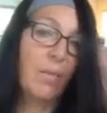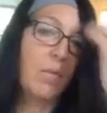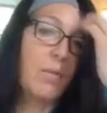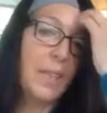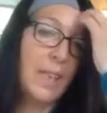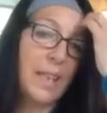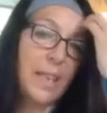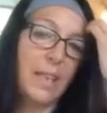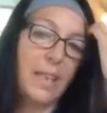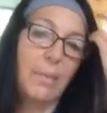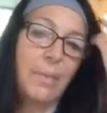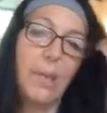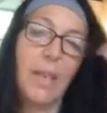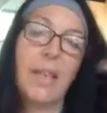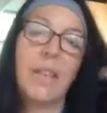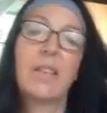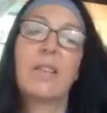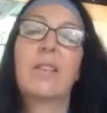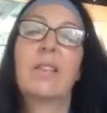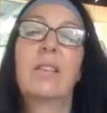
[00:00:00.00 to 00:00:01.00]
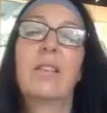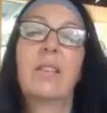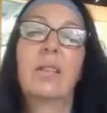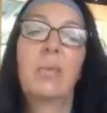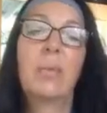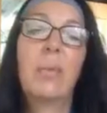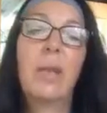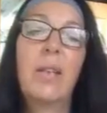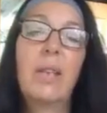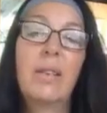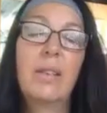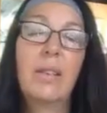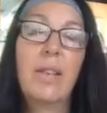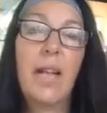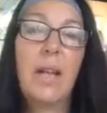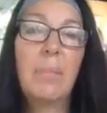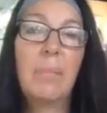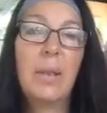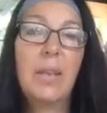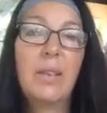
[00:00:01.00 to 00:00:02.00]
Vicki Wagner says, what is
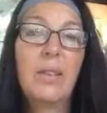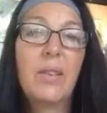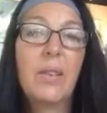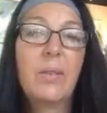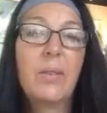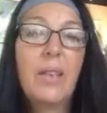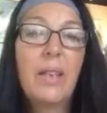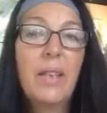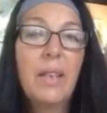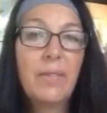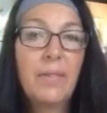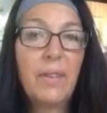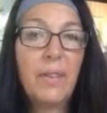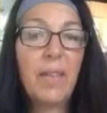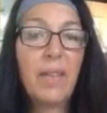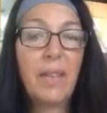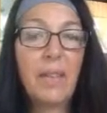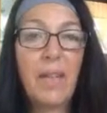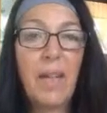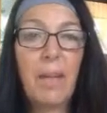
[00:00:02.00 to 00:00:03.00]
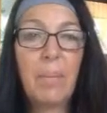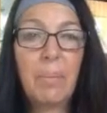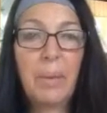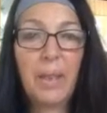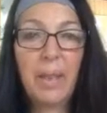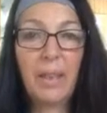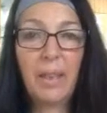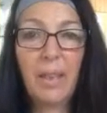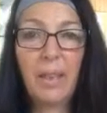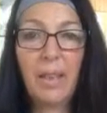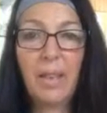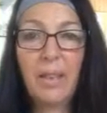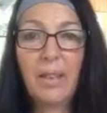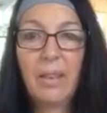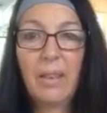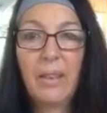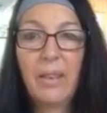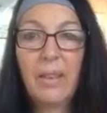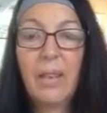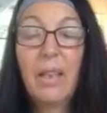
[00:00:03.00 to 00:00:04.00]
tapping? So EFT tapping
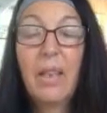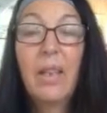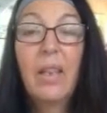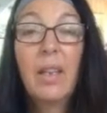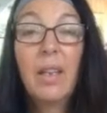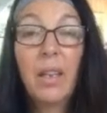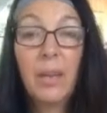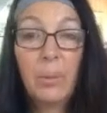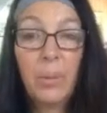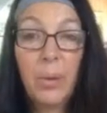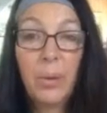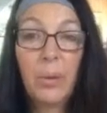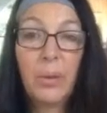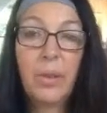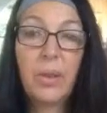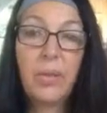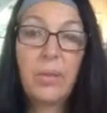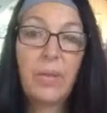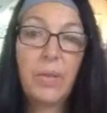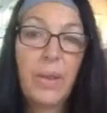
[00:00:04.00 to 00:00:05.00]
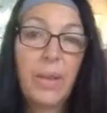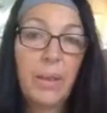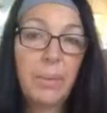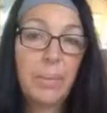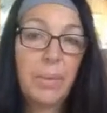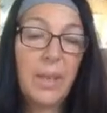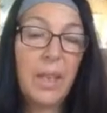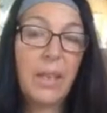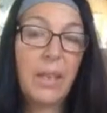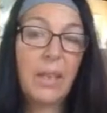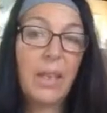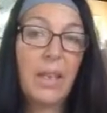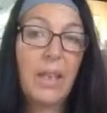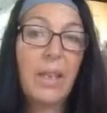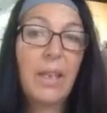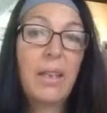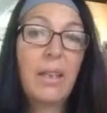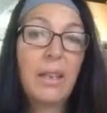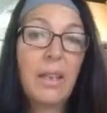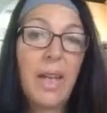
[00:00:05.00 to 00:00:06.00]
is emotional freedom
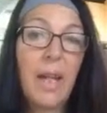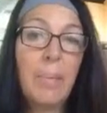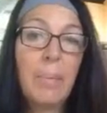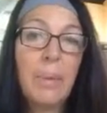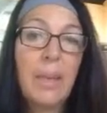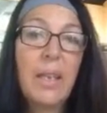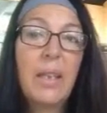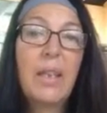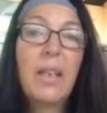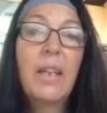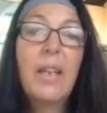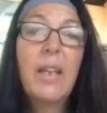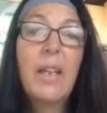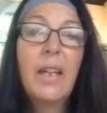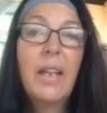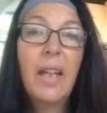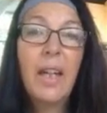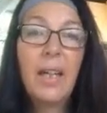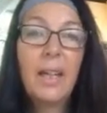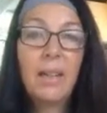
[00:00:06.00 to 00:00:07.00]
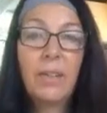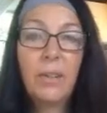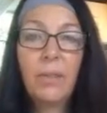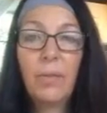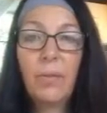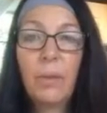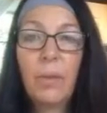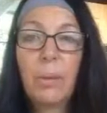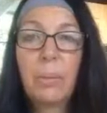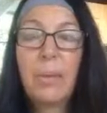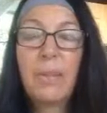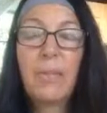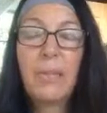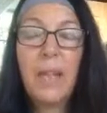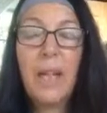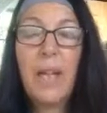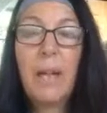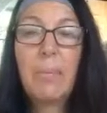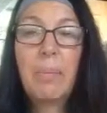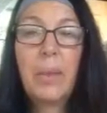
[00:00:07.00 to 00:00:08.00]
technique tapping, and it's a form of
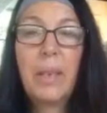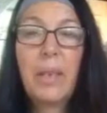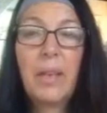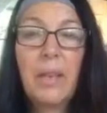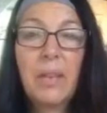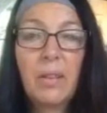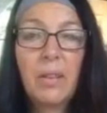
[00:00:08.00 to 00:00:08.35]
tapping.